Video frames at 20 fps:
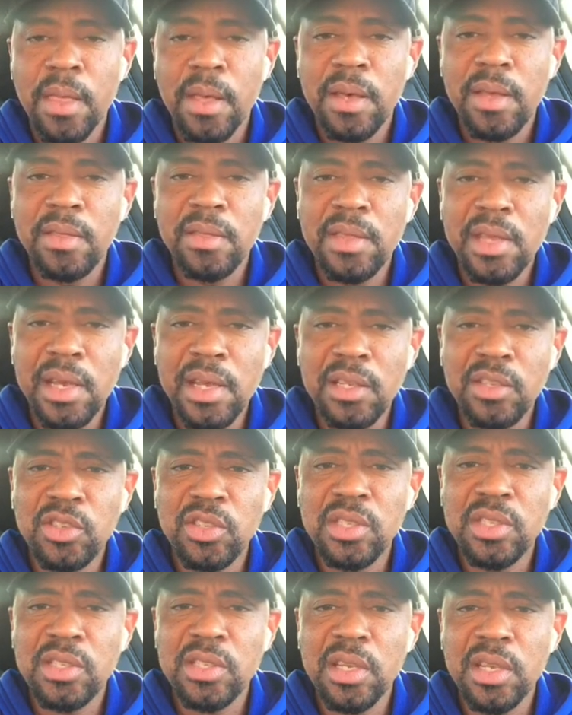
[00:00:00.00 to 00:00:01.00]
And then
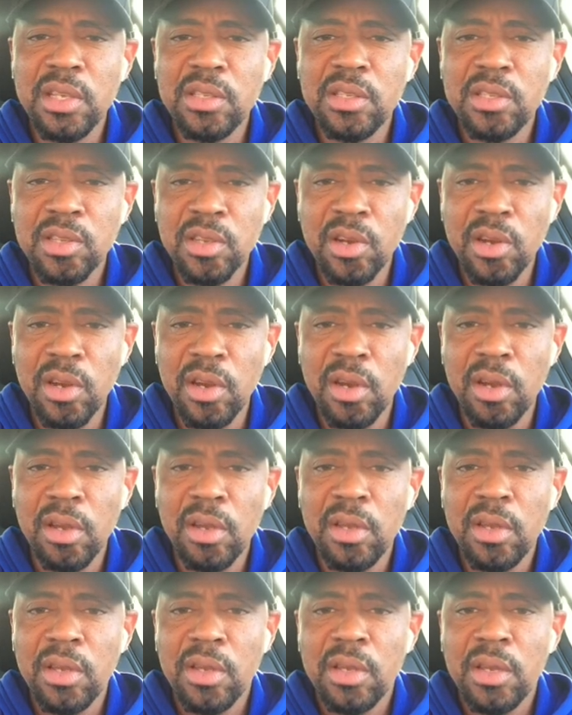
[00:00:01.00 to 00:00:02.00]
she said, sir,
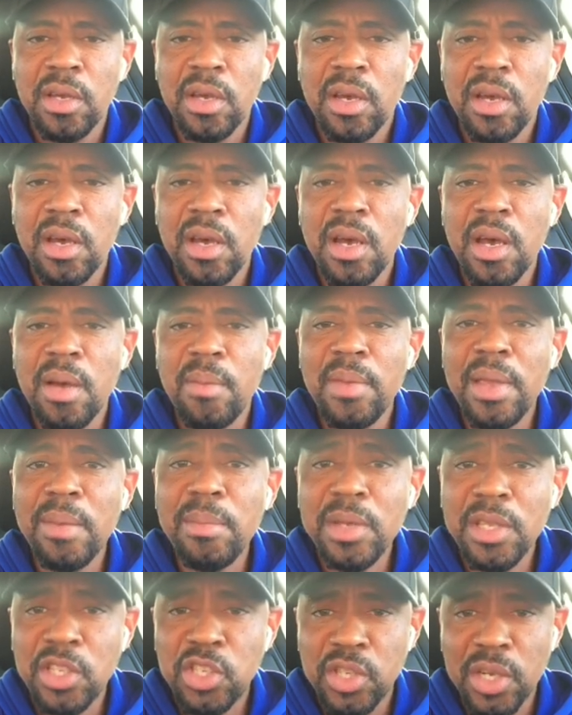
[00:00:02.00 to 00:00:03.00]
um, let
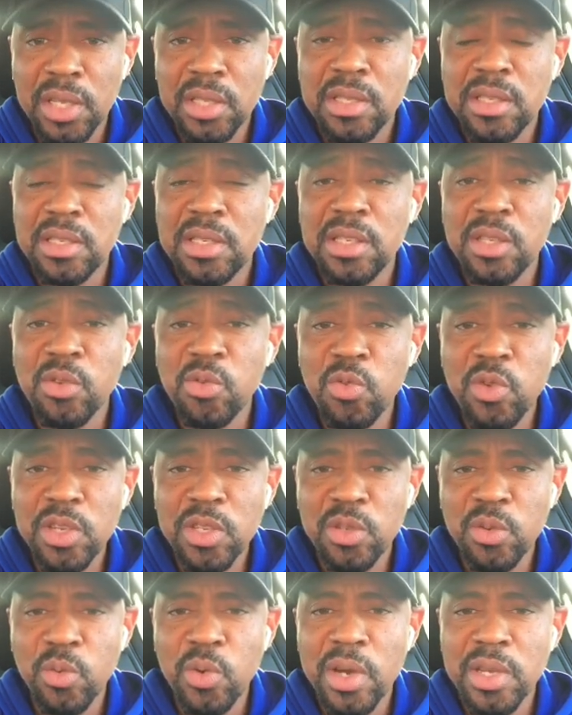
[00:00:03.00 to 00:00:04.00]
me check to see the
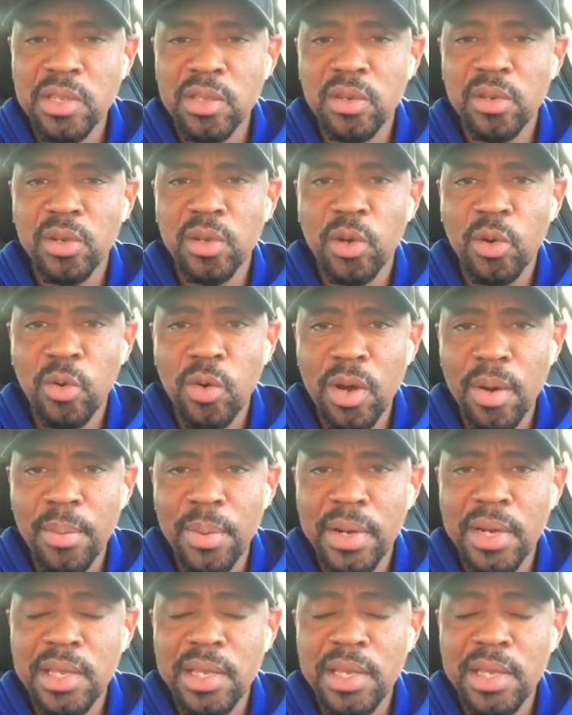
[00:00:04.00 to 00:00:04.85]
reason why it's going to go up.